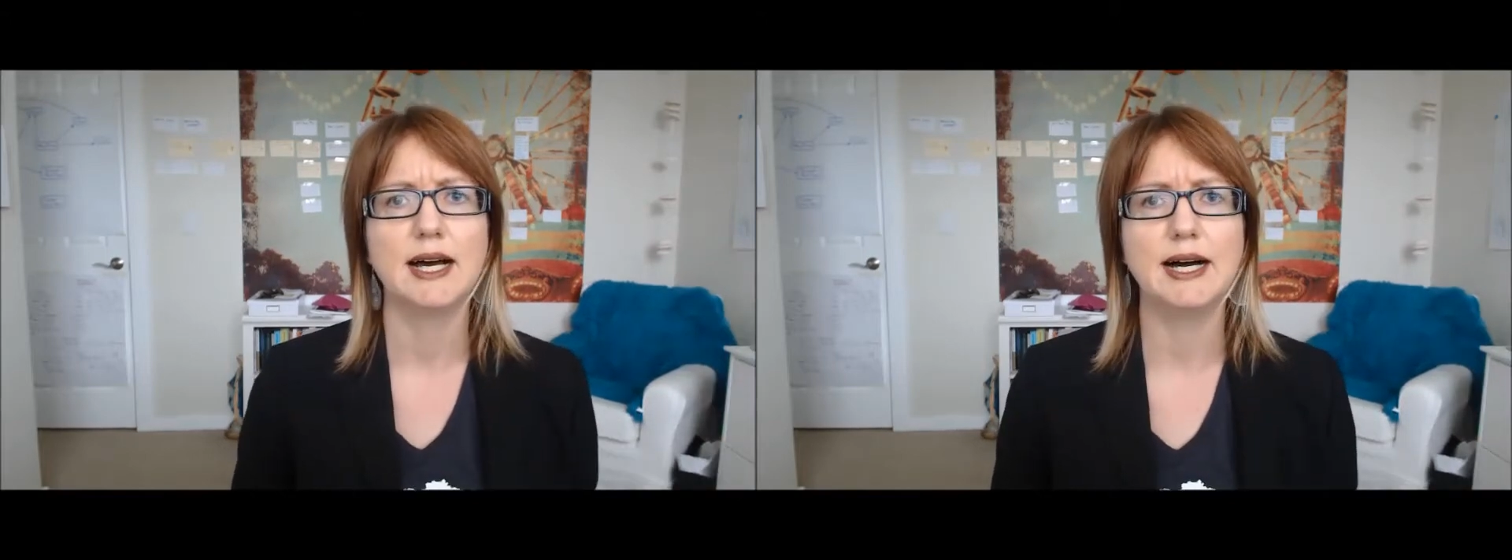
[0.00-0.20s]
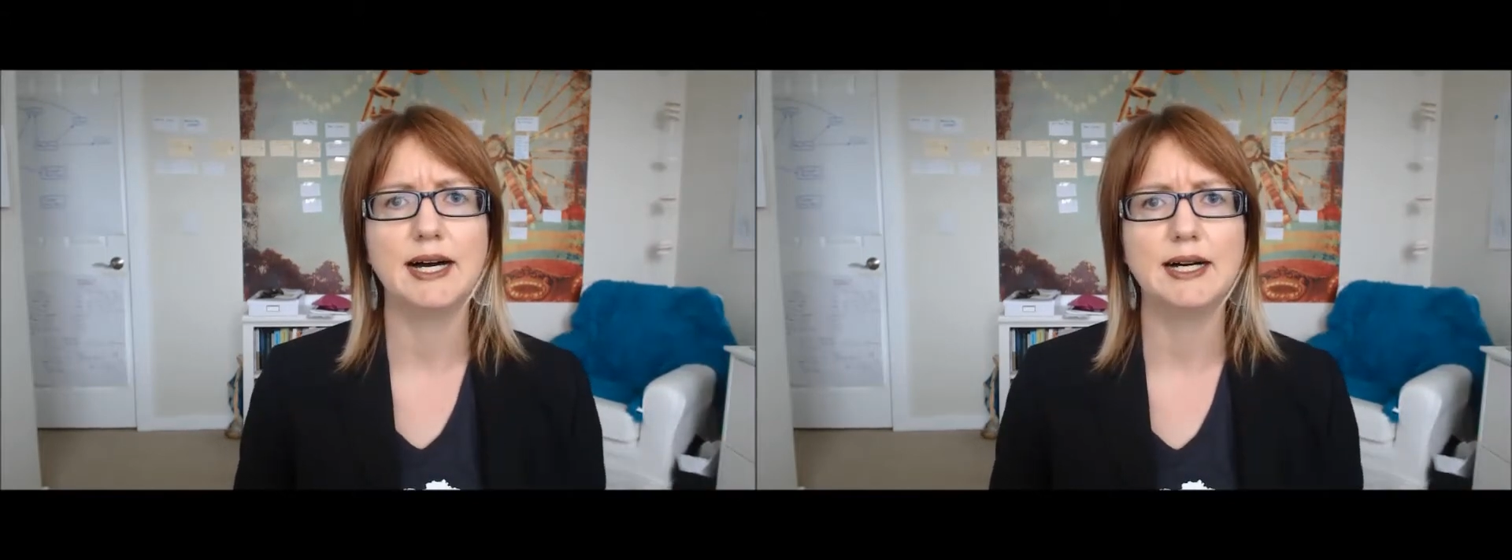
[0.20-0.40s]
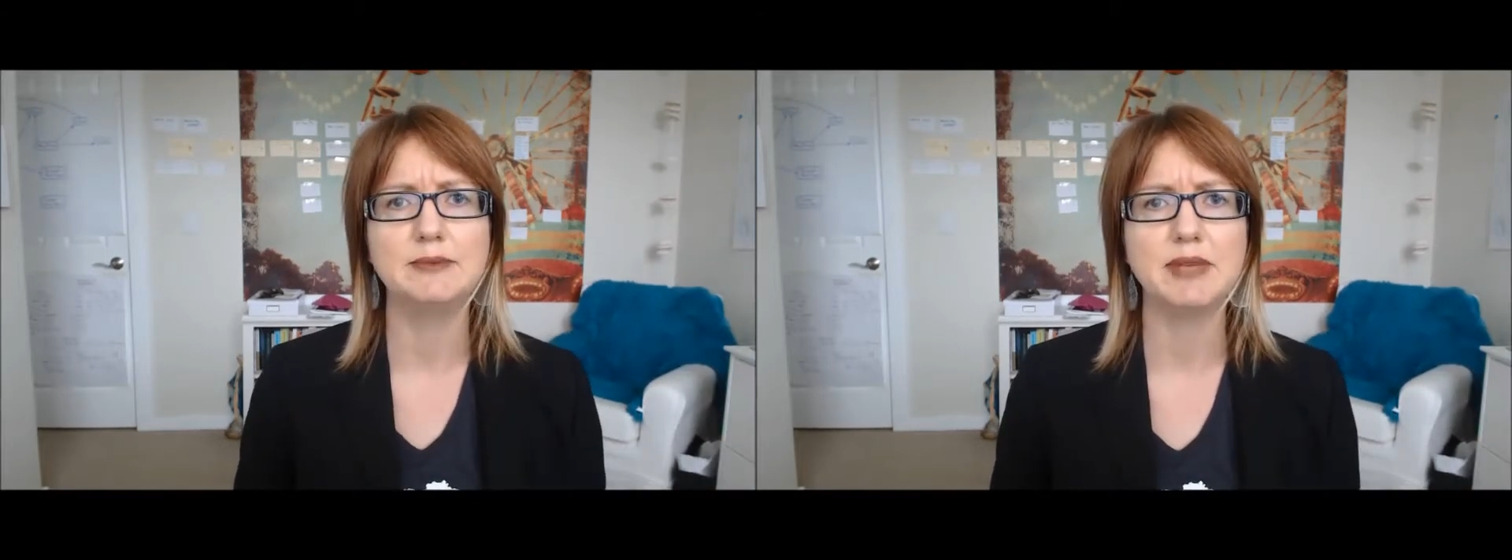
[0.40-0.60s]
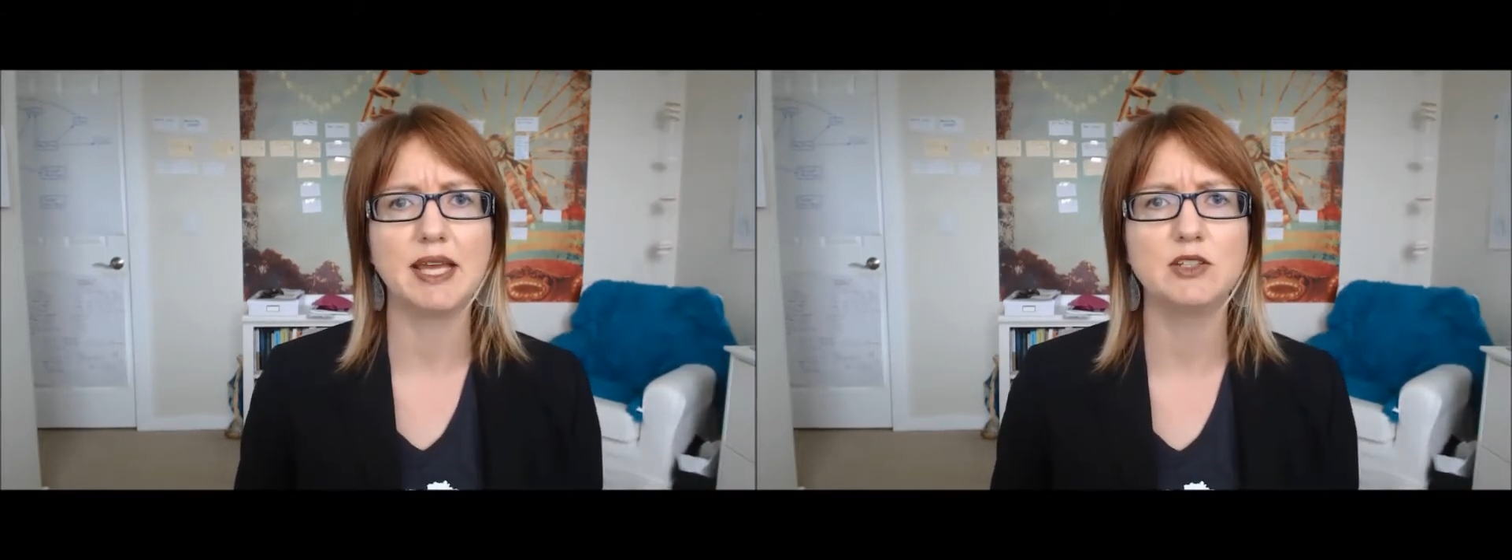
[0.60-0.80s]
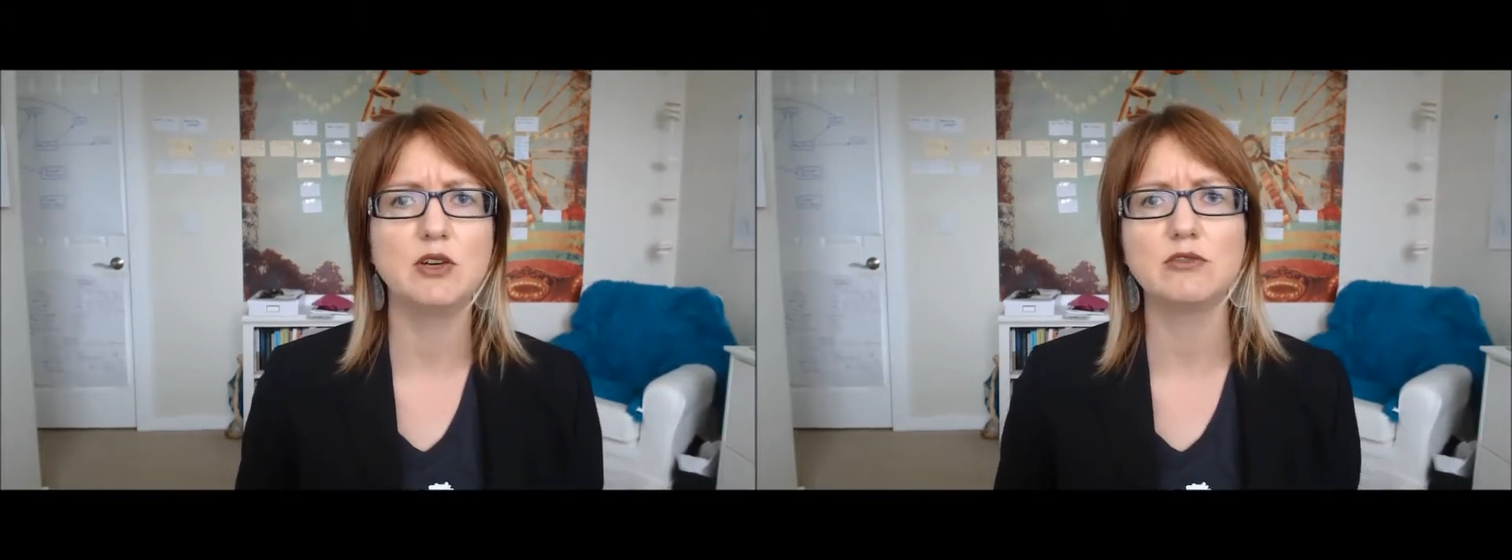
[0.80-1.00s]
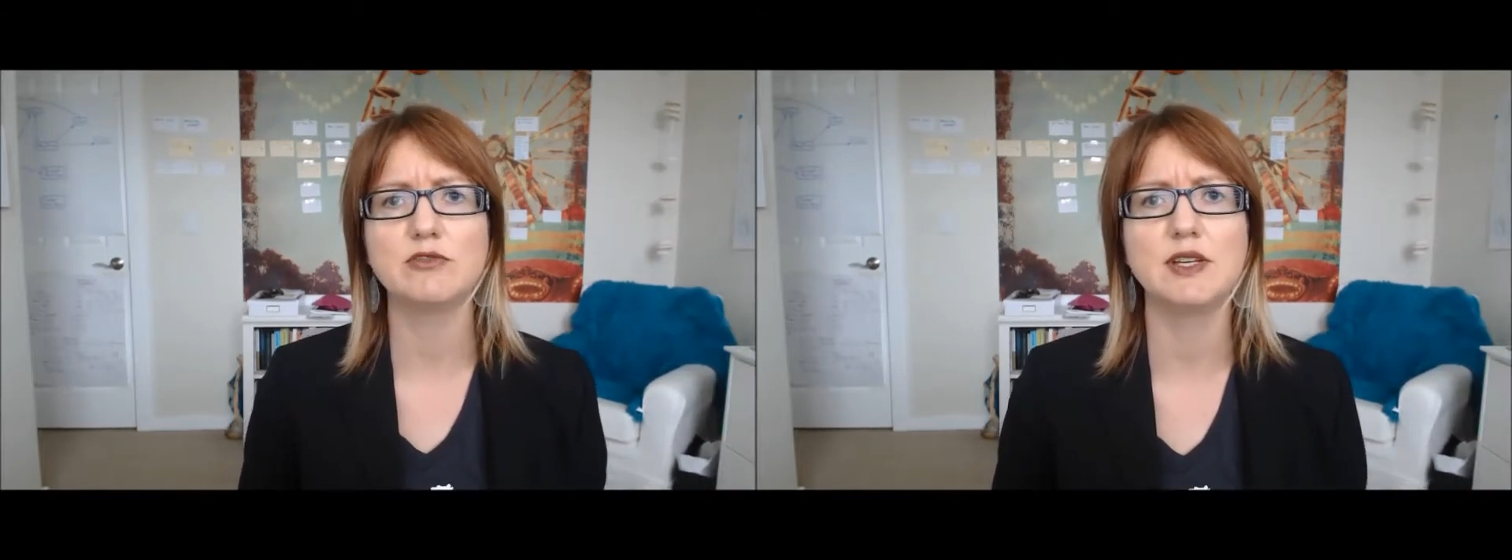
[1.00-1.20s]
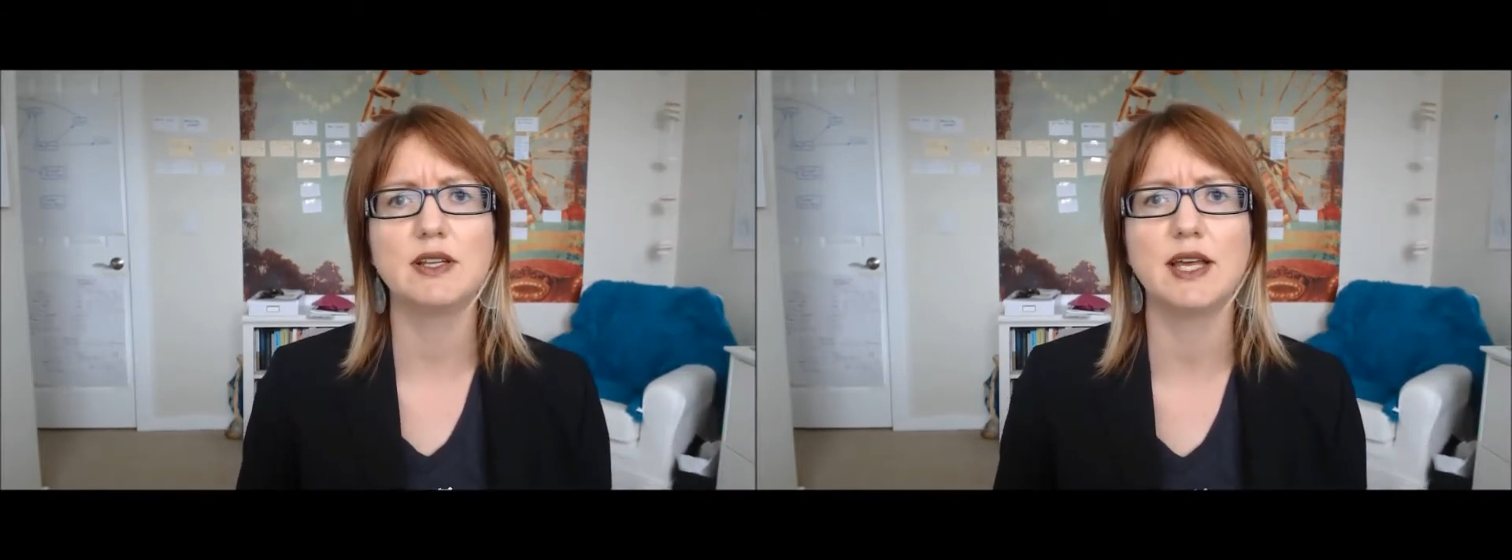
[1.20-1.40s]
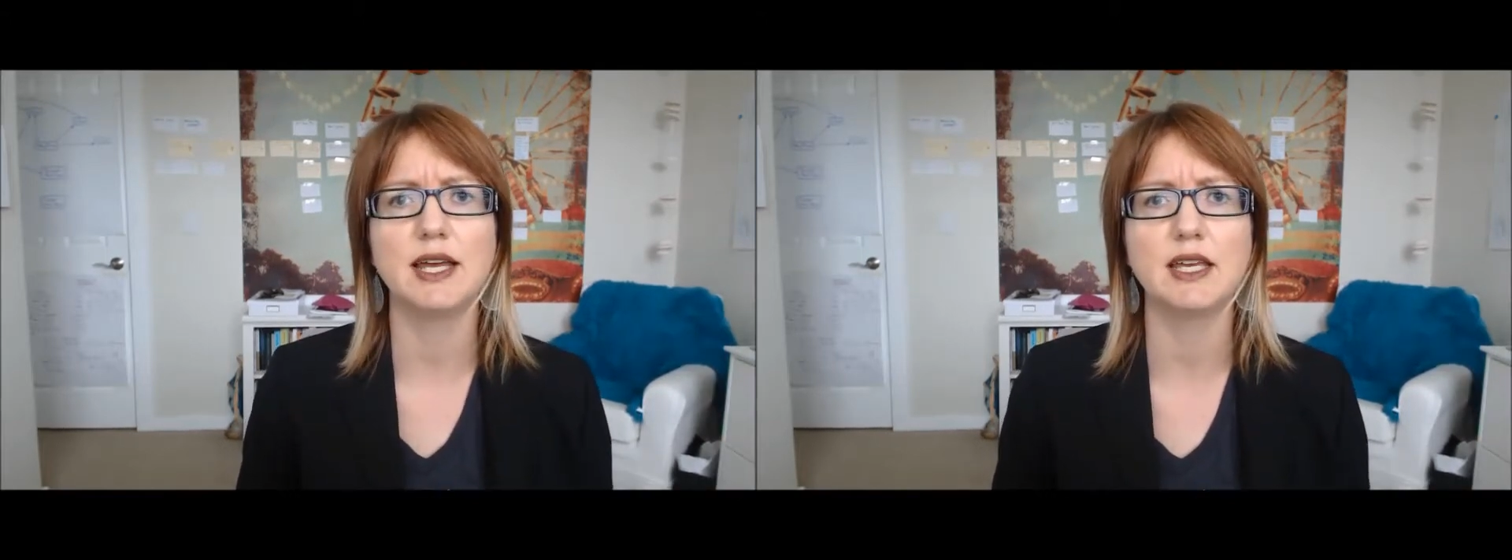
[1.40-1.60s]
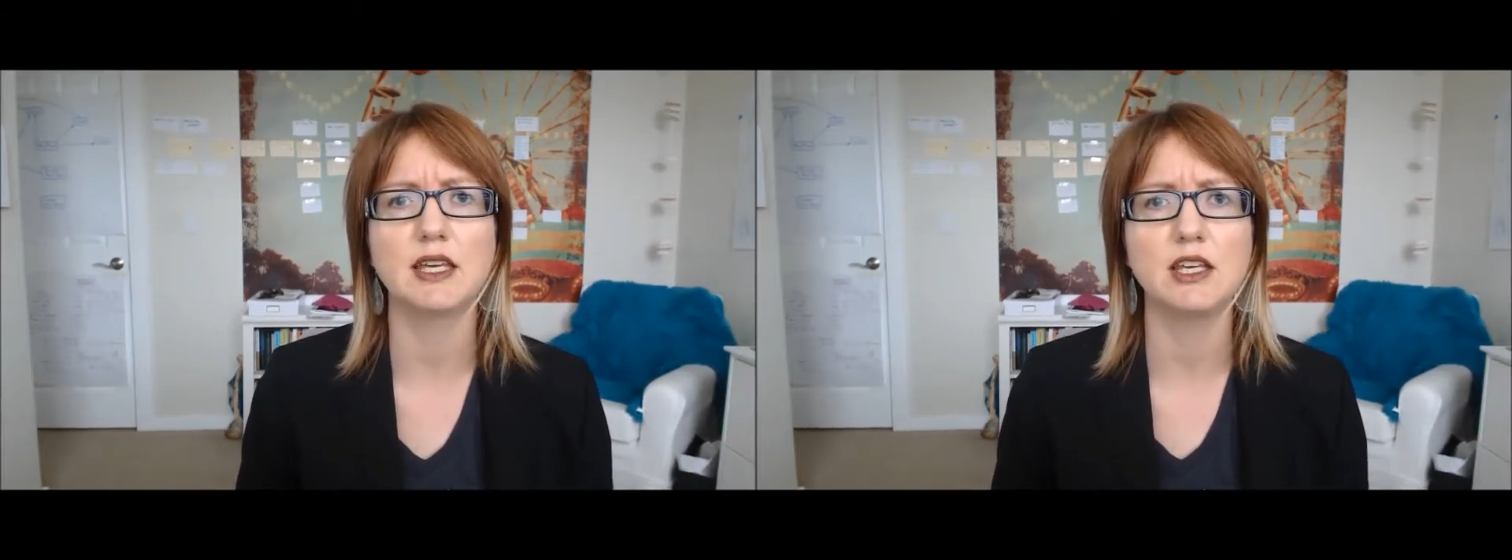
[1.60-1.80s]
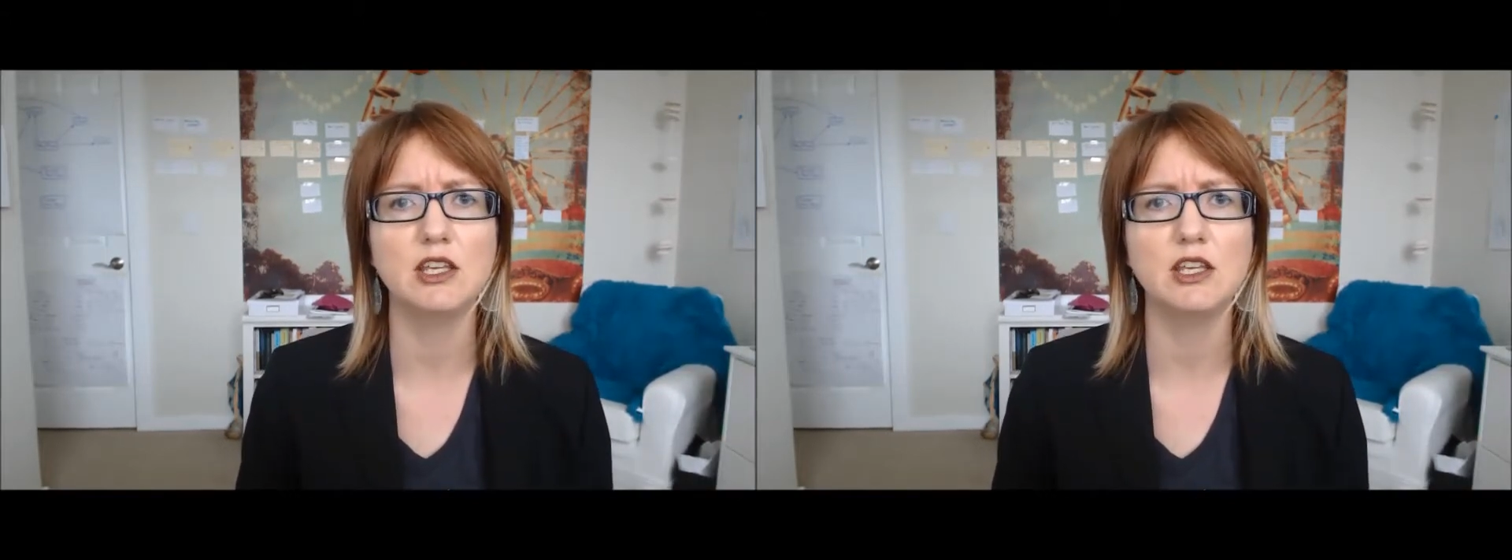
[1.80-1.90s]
and don't feel like